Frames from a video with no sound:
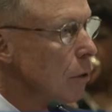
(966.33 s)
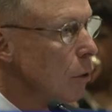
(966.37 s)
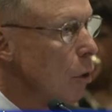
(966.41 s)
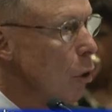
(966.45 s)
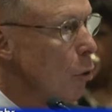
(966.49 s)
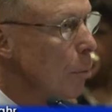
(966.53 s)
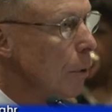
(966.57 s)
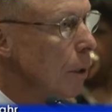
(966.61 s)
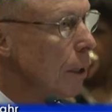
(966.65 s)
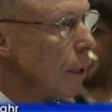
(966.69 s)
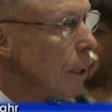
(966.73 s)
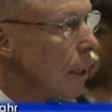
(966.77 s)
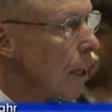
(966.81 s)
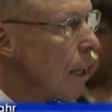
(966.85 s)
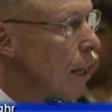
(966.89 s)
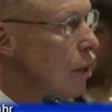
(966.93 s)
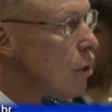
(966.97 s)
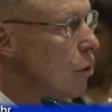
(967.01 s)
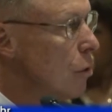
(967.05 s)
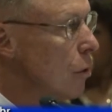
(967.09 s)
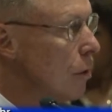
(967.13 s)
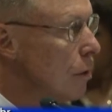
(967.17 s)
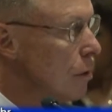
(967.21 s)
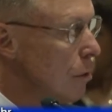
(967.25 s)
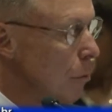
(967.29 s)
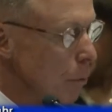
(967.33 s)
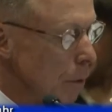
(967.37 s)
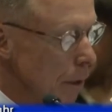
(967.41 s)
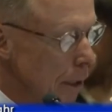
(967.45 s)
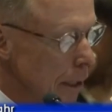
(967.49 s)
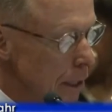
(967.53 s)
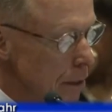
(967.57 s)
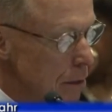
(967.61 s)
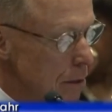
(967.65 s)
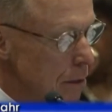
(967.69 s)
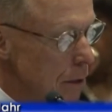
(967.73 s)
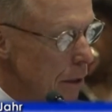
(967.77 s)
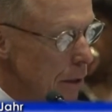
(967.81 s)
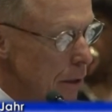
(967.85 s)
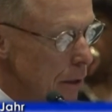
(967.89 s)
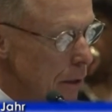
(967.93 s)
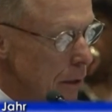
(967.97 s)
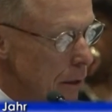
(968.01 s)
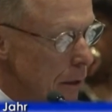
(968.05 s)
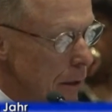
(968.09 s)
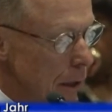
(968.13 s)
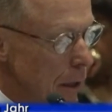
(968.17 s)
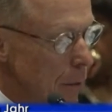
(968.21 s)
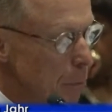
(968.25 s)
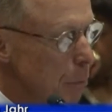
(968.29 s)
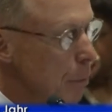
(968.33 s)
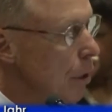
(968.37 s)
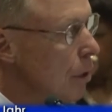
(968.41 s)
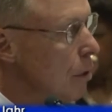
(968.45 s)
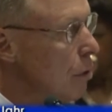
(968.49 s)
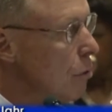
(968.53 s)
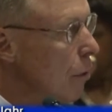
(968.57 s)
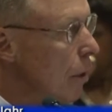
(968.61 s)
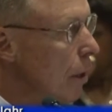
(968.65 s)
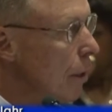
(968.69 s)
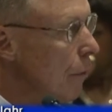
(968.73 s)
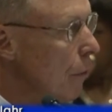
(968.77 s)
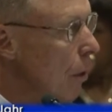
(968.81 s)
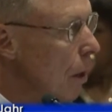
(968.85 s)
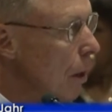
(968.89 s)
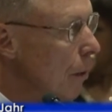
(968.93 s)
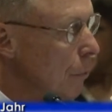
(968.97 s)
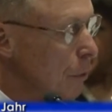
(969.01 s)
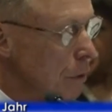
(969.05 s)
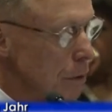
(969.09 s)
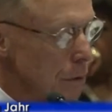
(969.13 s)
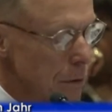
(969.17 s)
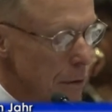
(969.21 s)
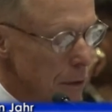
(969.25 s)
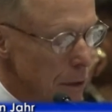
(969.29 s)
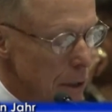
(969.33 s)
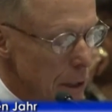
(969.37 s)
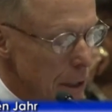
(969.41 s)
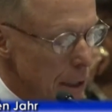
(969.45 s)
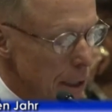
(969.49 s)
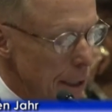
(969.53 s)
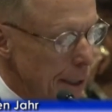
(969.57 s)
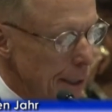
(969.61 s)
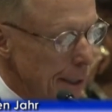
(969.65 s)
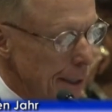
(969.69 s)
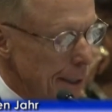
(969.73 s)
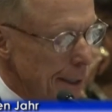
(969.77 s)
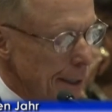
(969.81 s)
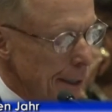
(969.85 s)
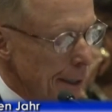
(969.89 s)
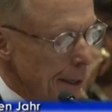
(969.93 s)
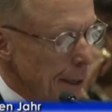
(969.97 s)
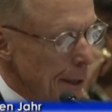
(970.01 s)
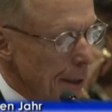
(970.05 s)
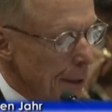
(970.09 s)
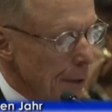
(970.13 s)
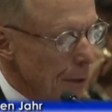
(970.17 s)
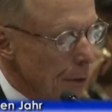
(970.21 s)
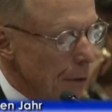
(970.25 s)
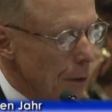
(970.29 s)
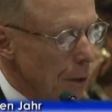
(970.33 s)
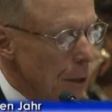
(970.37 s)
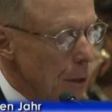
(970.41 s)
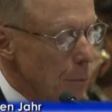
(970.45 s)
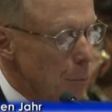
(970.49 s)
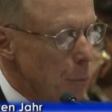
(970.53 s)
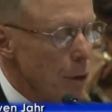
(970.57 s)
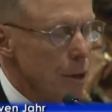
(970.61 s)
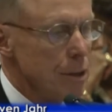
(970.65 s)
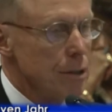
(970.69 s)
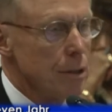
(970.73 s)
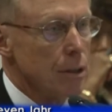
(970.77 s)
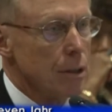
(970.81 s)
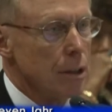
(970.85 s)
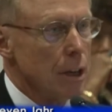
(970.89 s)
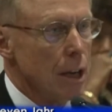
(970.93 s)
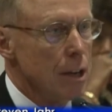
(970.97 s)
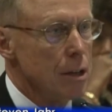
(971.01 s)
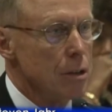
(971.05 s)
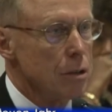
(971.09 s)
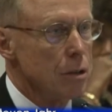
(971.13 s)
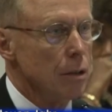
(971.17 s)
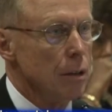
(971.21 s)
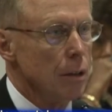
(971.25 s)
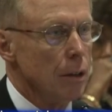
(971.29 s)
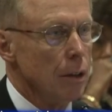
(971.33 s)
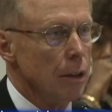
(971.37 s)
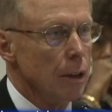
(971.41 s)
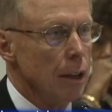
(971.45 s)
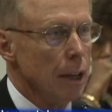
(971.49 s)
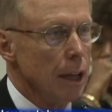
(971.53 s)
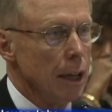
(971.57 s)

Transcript: global in nature as it relates to the administrative office. The presentation